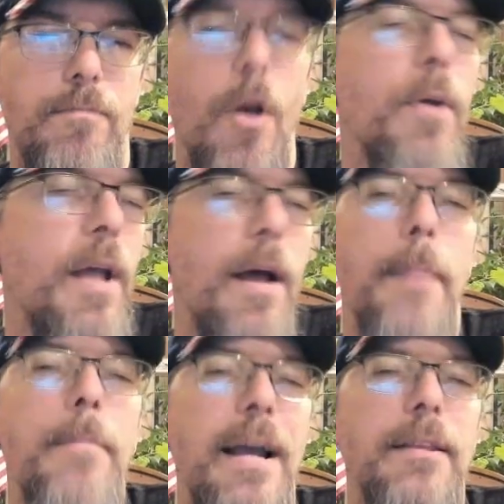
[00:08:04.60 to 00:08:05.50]
oh yeah,
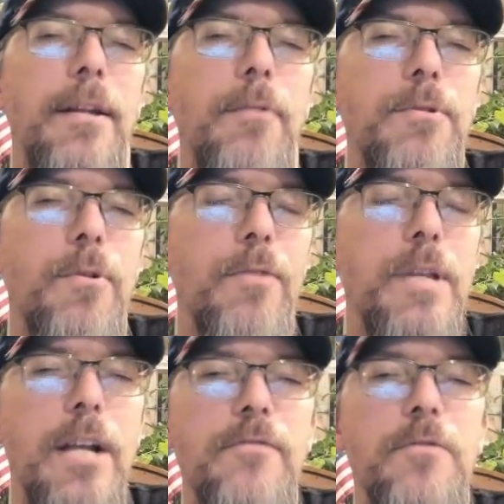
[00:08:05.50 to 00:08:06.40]
and back then it was over
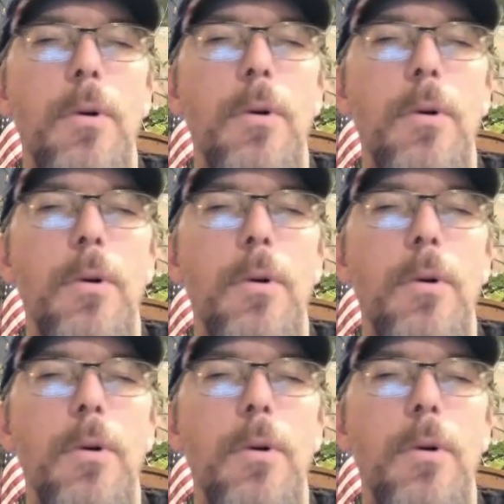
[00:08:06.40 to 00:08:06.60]
the age of